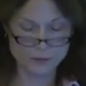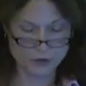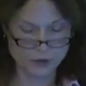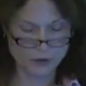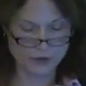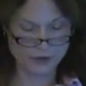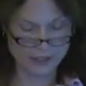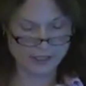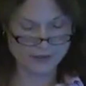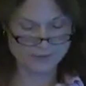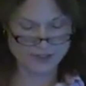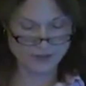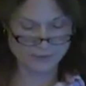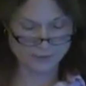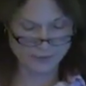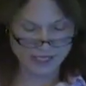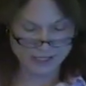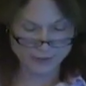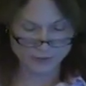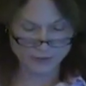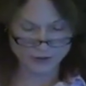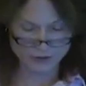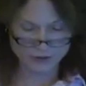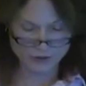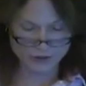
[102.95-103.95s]
programs and
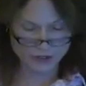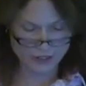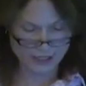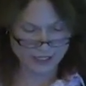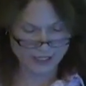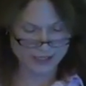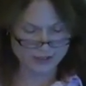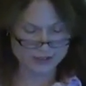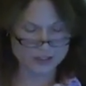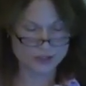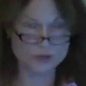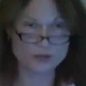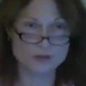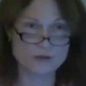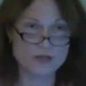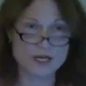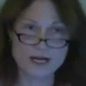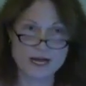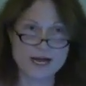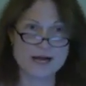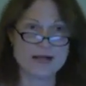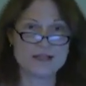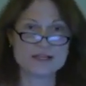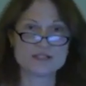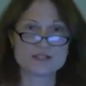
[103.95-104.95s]
people uh, to the
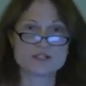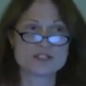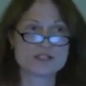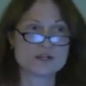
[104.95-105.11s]
college.